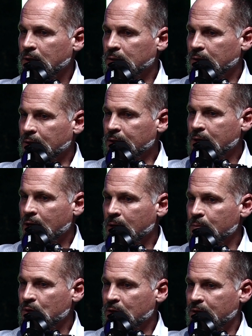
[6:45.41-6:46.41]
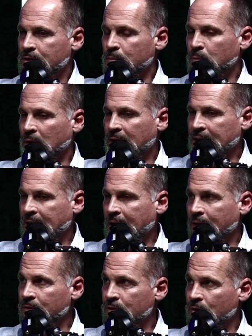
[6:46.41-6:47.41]
A lot of times it's the blank
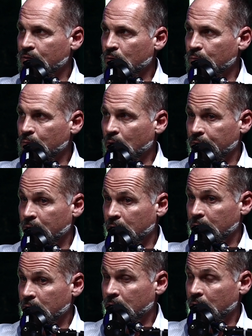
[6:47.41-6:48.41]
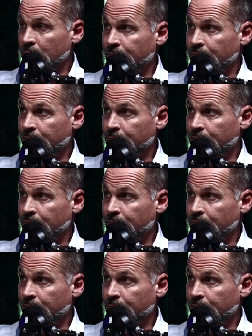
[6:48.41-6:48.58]
canvas of the